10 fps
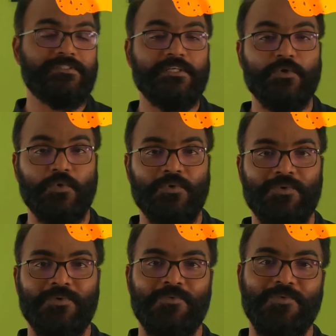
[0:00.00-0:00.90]
as 0.
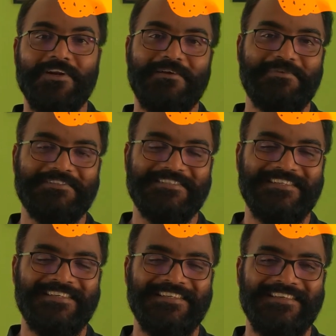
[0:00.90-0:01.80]
What
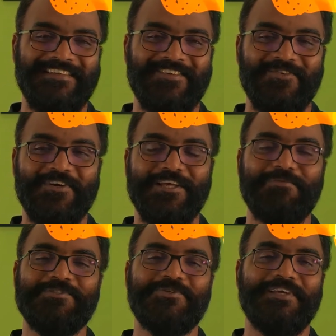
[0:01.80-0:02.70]
happens? What
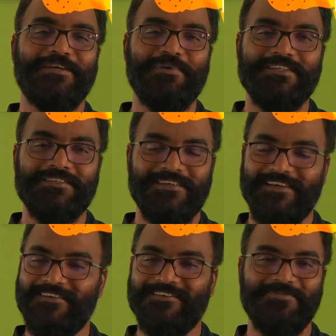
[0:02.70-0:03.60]
happens to a by
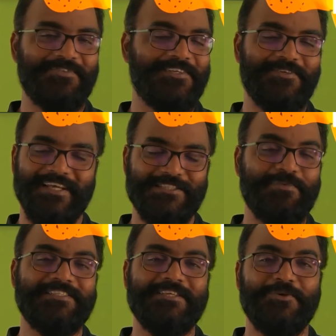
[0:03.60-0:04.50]
x
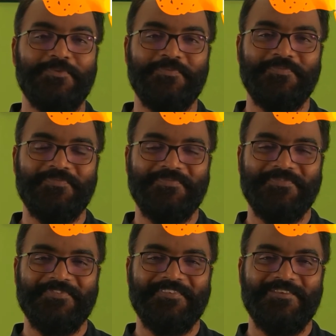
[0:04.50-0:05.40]
by 0?
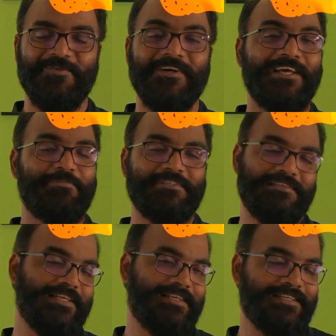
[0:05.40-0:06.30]
What
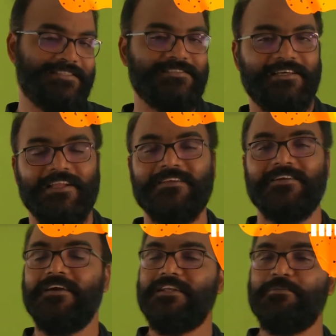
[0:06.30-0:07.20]
happens, like x is
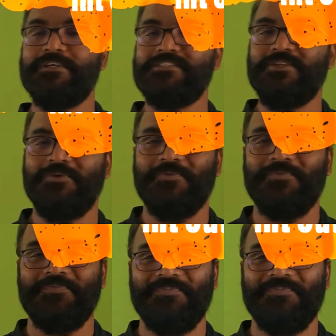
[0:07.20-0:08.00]
100 by 0,